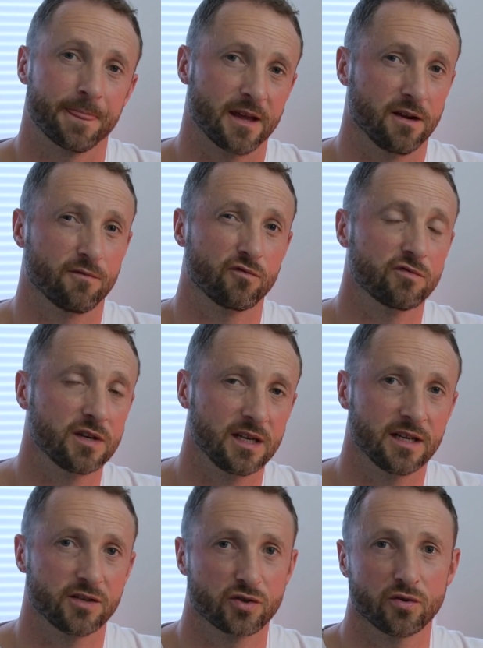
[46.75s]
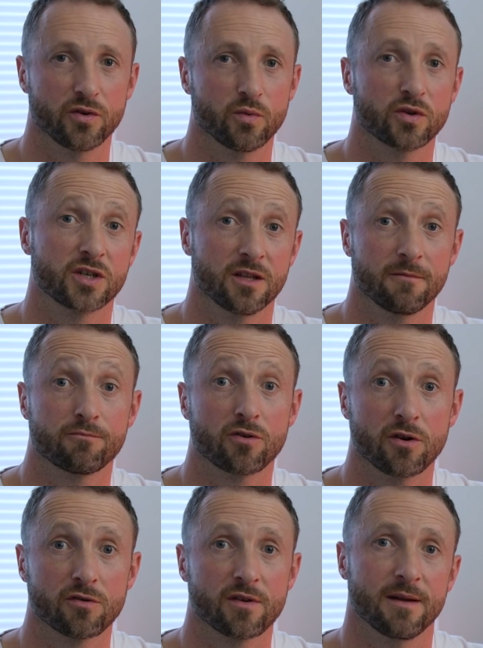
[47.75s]
and I've really enjoyed watching the
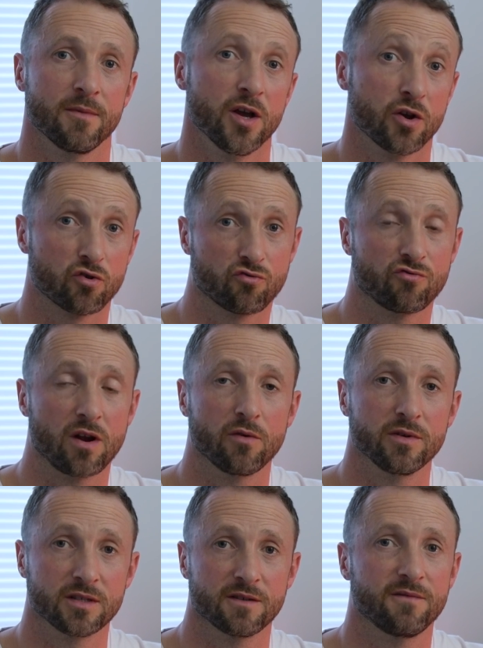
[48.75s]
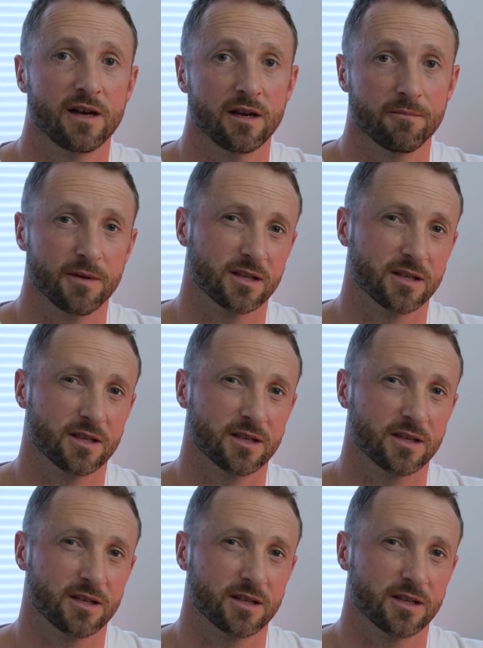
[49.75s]
program grow and develop.